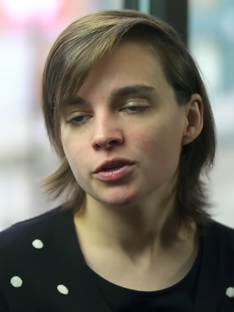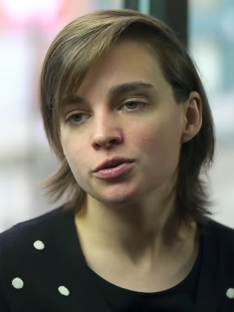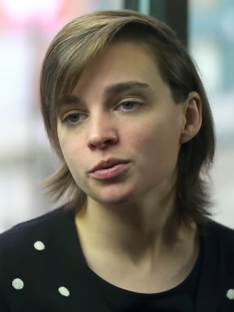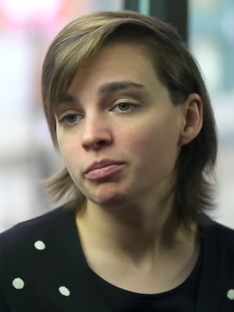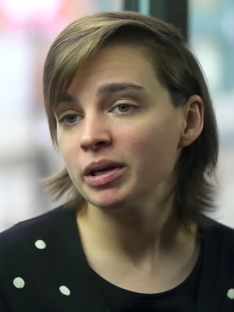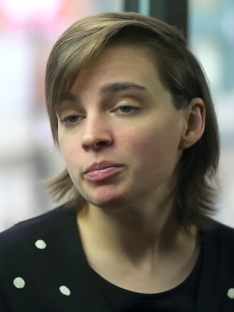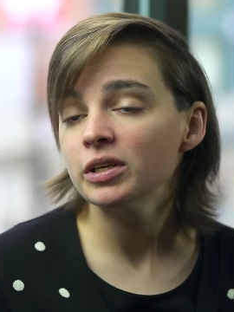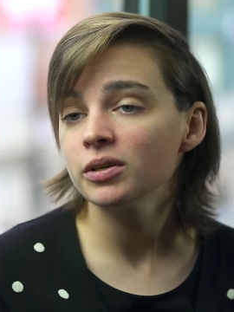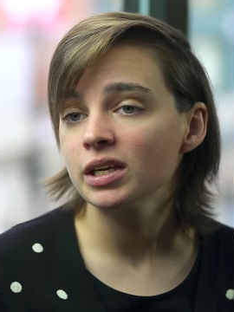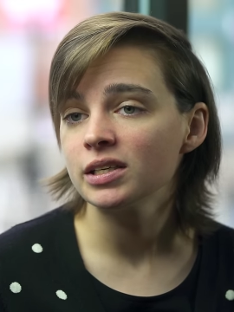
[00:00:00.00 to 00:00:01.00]
So it might
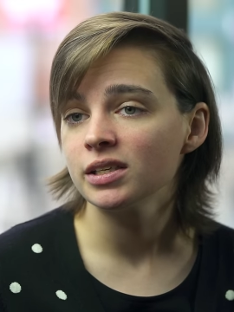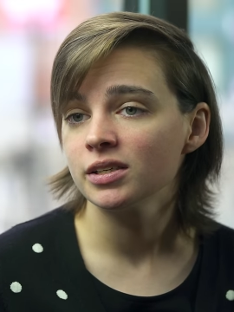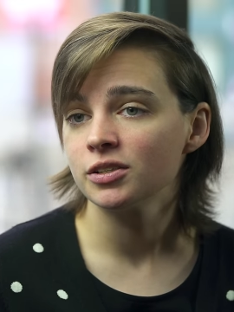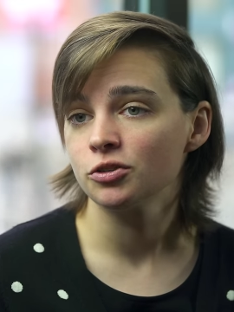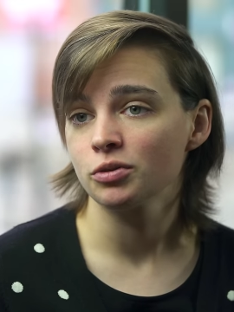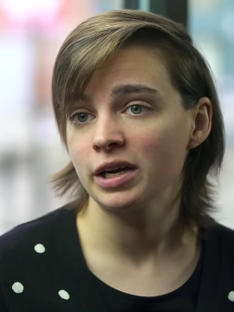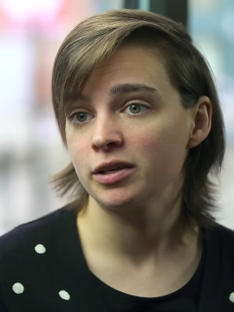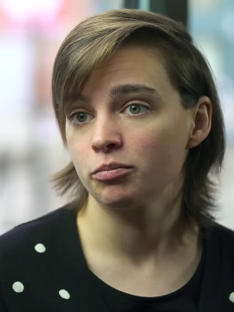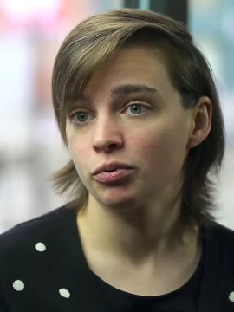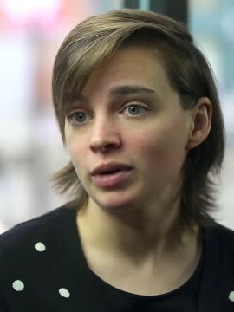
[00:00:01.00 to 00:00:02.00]
be a good idea to try
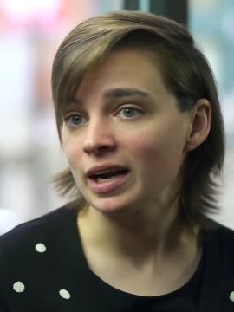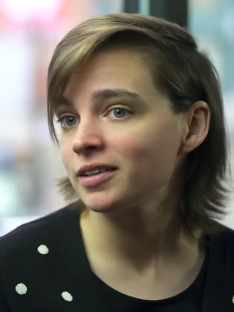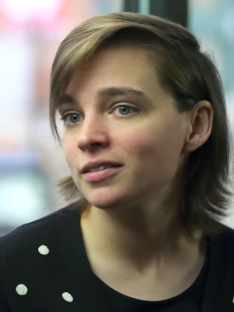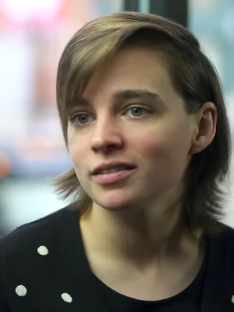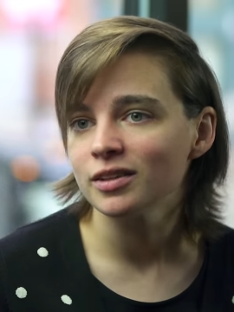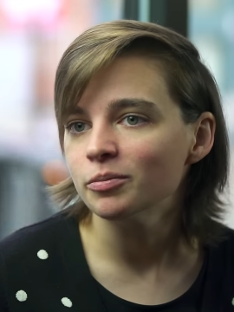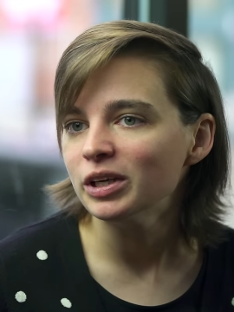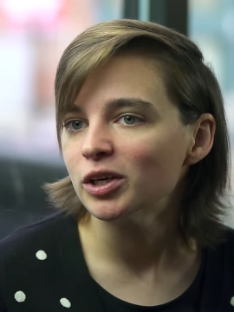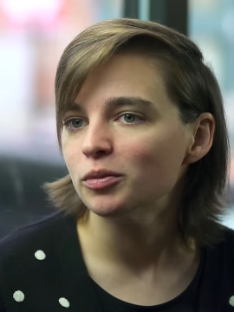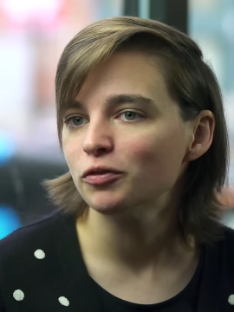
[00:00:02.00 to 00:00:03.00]
and practice in the
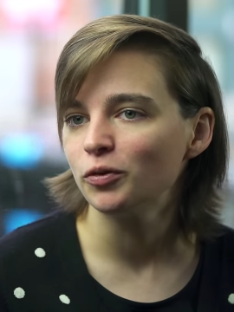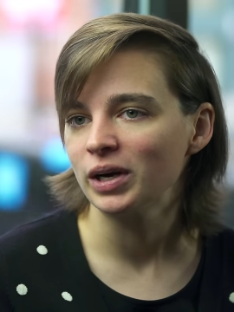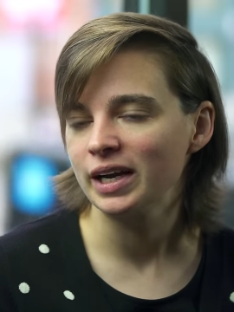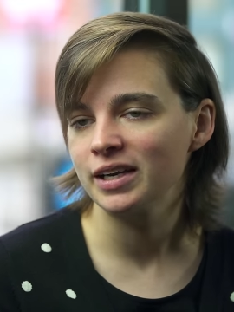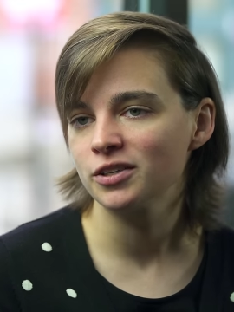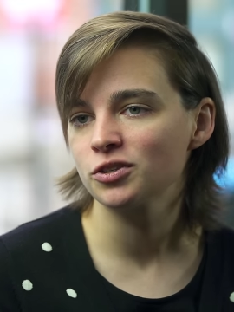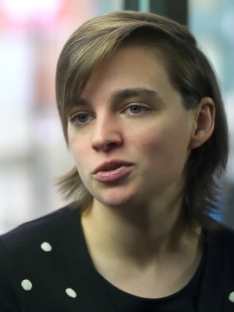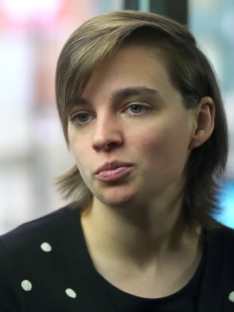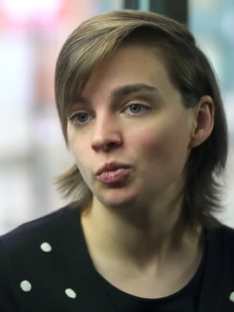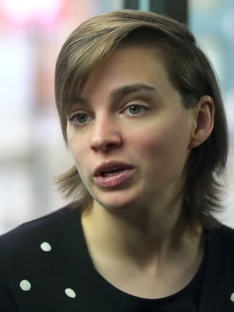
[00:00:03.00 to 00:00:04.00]
mirror
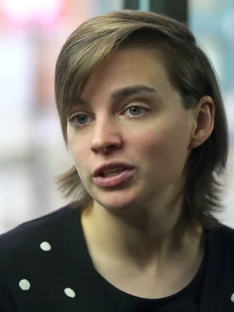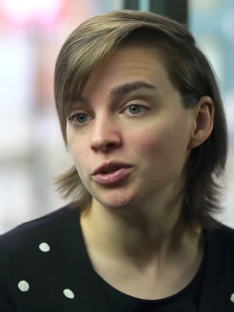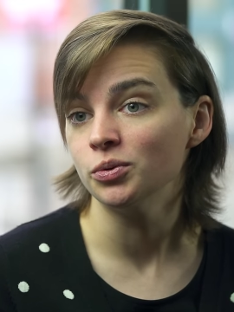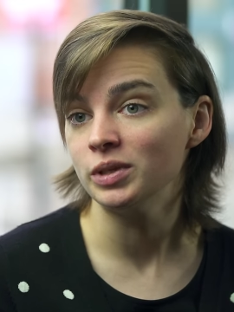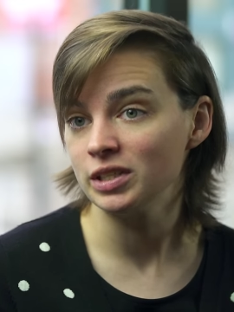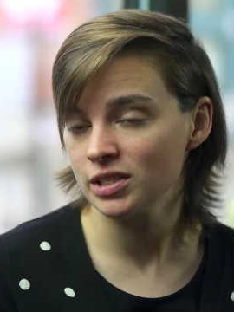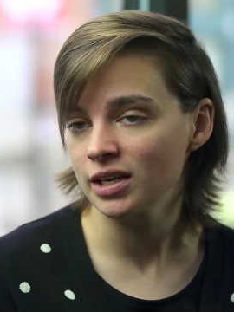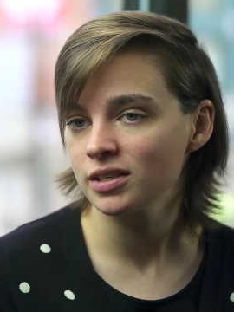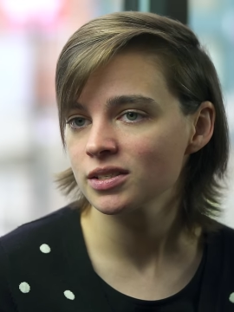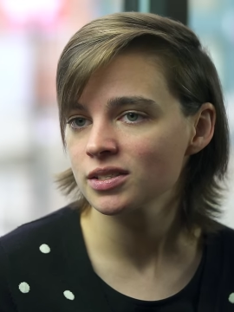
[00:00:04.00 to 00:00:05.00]
beforehand what you
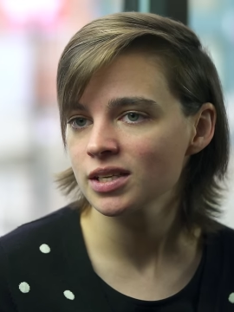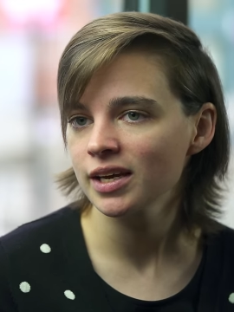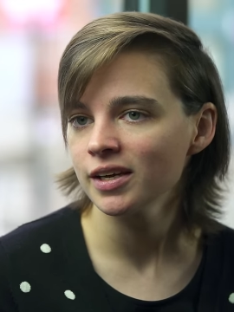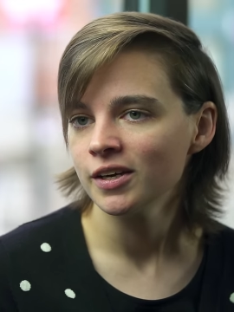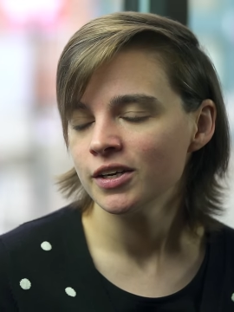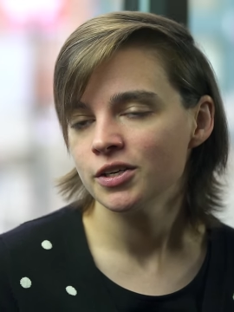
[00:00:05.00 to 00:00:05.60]
intend to say